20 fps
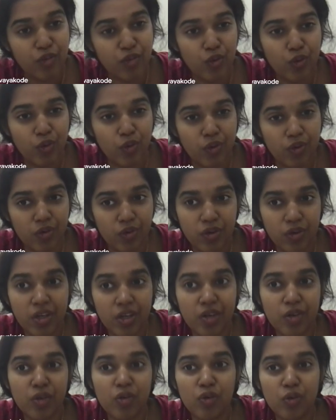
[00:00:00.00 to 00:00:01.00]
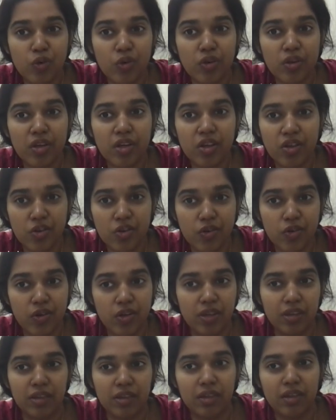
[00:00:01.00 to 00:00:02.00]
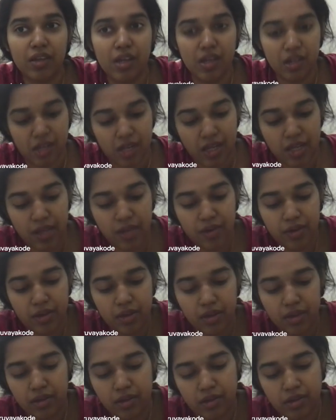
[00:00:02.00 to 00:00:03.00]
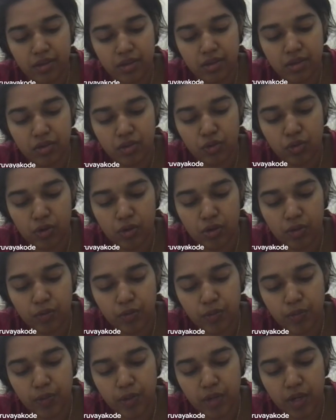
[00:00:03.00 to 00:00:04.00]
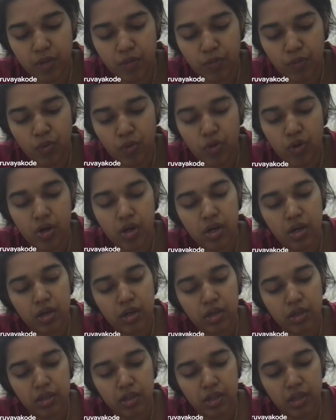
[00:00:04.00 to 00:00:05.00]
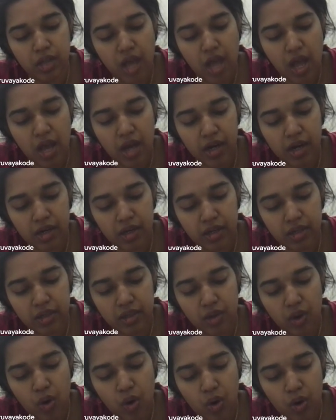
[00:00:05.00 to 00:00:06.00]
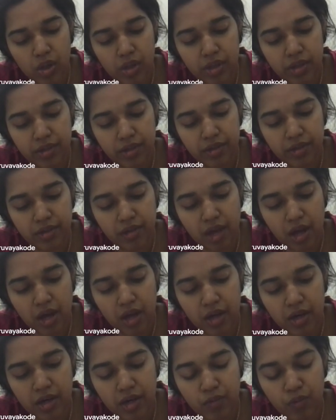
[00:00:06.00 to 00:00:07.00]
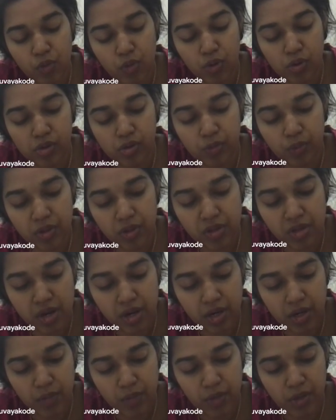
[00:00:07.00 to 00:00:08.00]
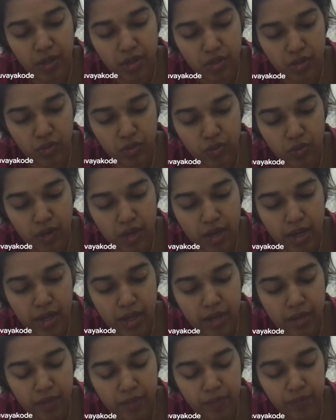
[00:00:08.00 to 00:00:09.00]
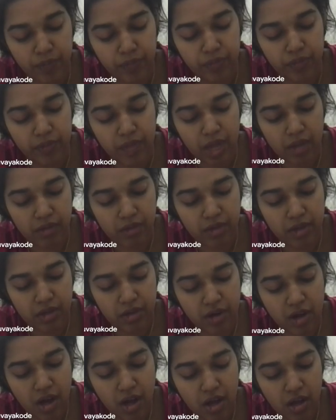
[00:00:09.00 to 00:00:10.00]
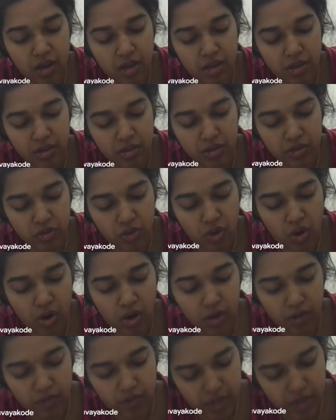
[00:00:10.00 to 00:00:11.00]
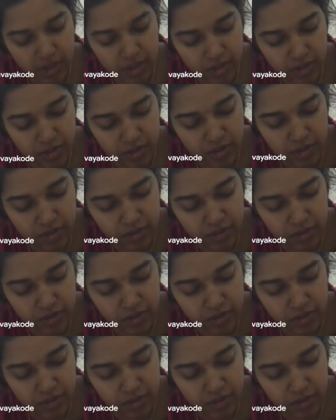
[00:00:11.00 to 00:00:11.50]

So, you need to know the units. Like, this is coulombs per mole, and all those are in moles per centimeter square, etc. Solve it.